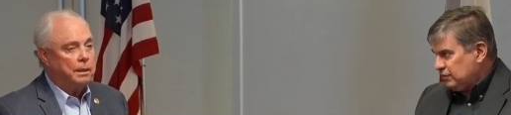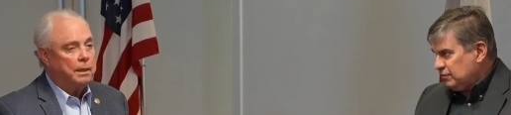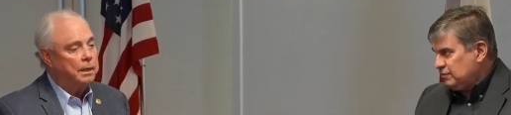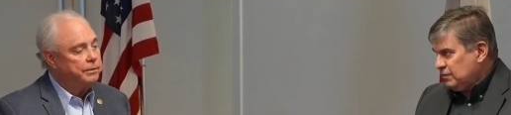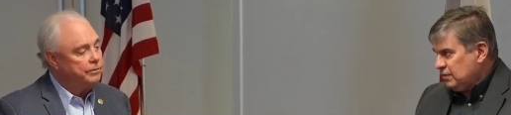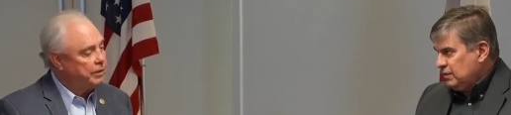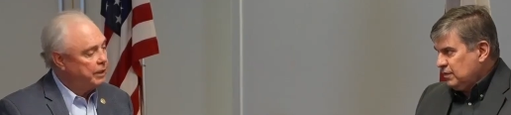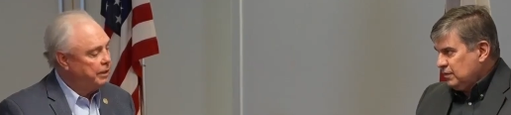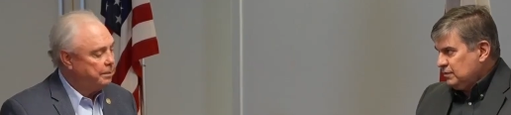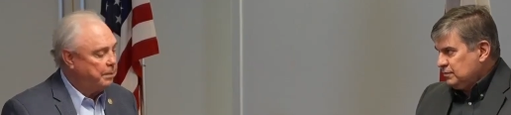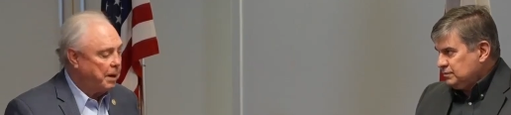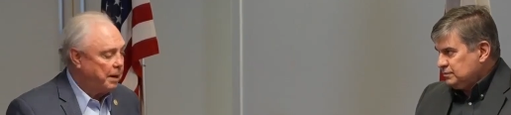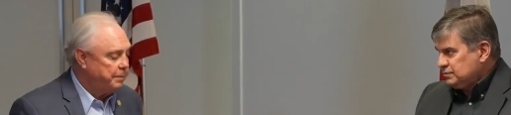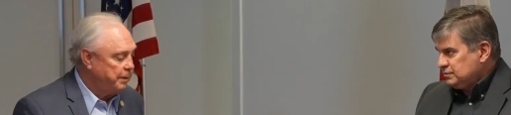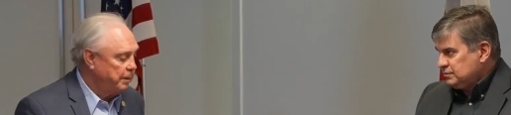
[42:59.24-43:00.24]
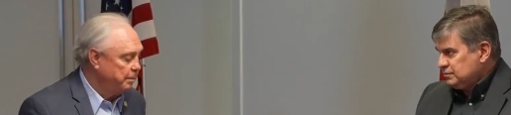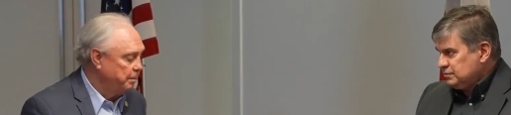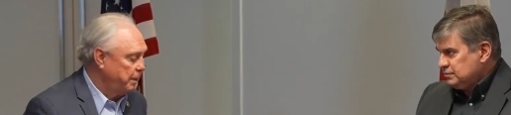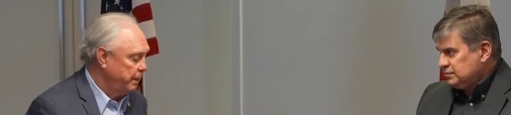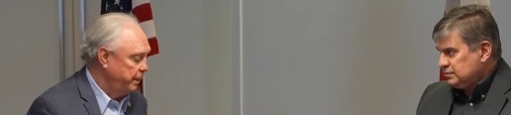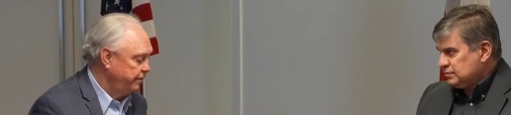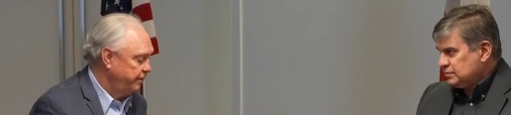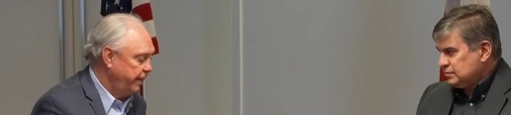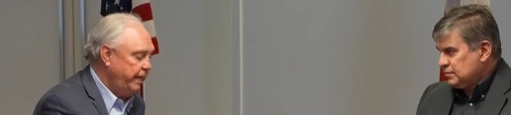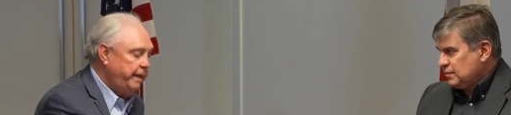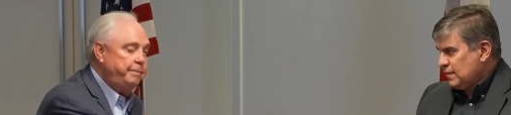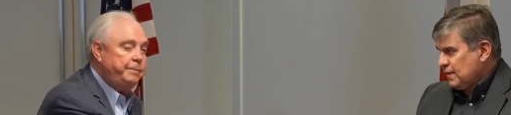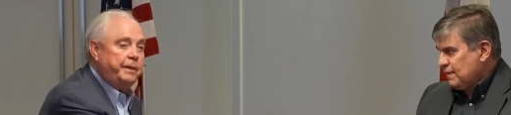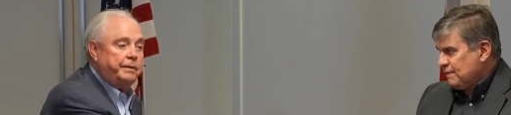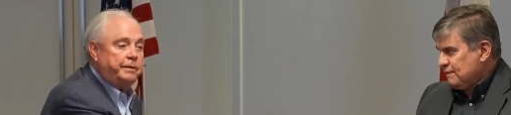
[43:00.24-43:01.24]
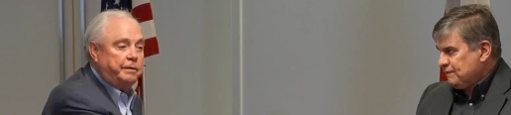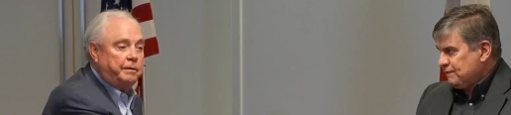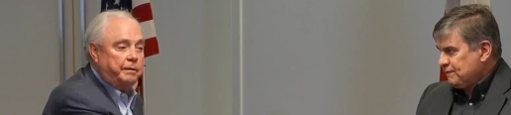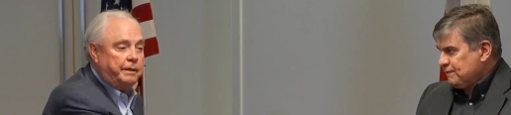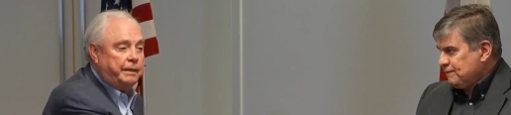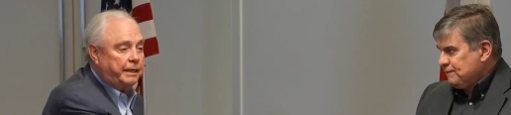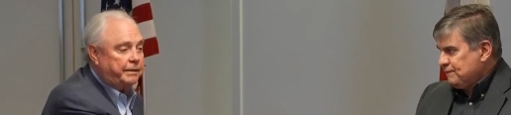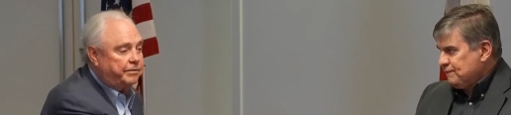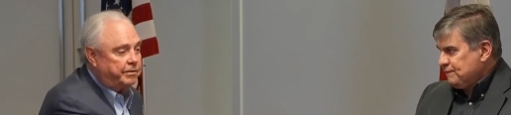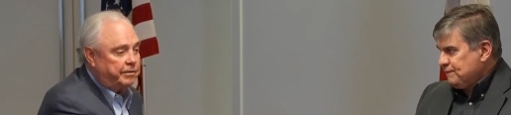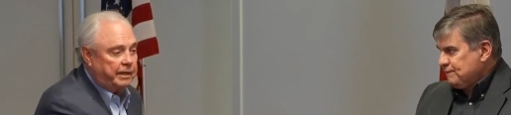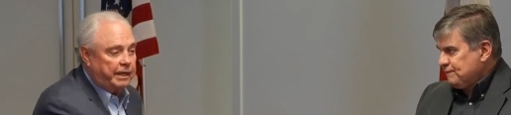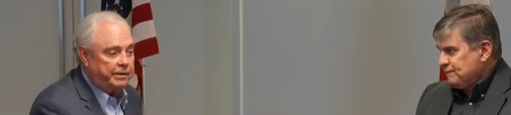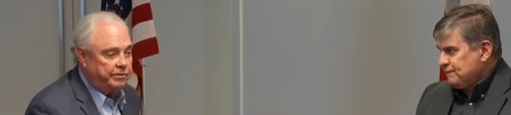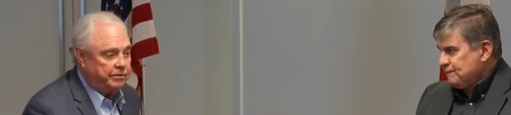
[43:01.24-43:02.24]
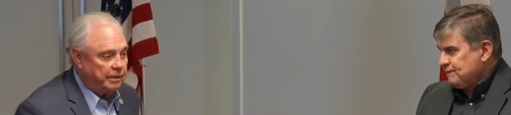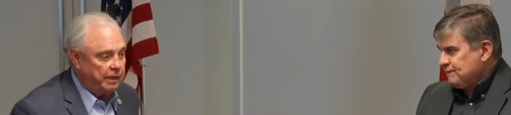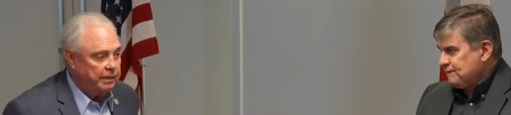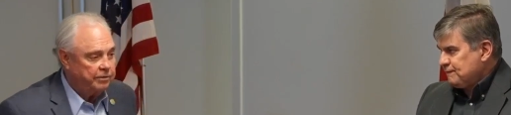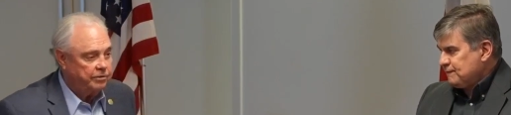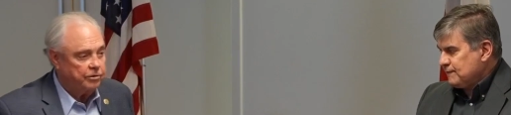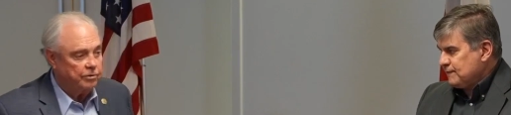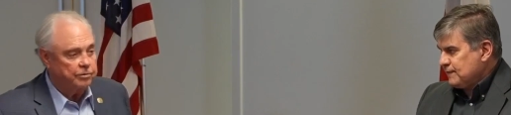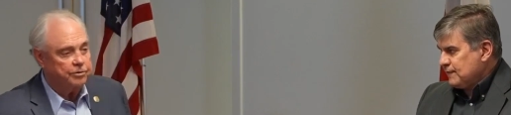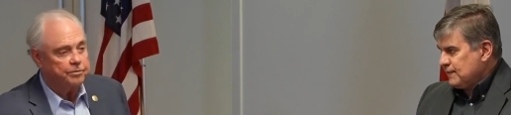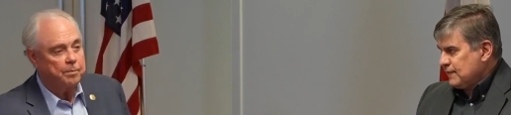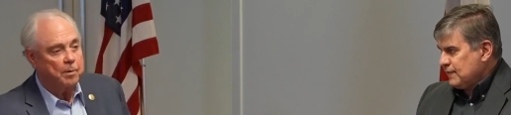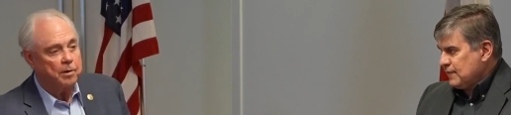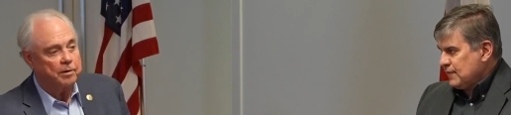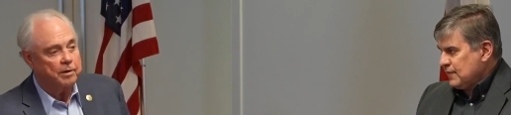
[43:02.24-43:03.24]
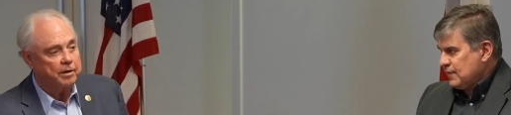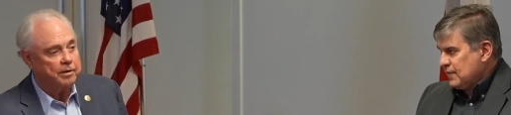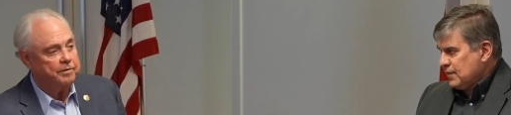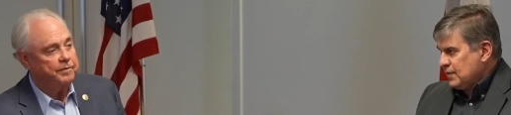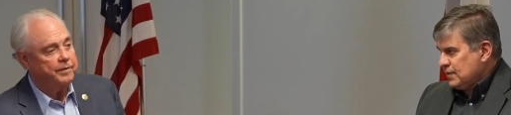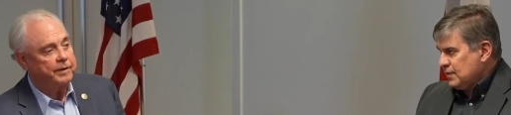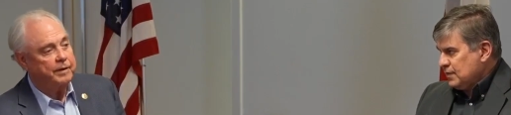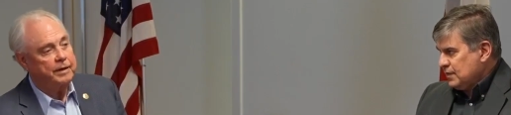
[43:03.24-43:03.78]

Speaker 1: Contrary to popular belief, even the Texas legislature was smart enough to figure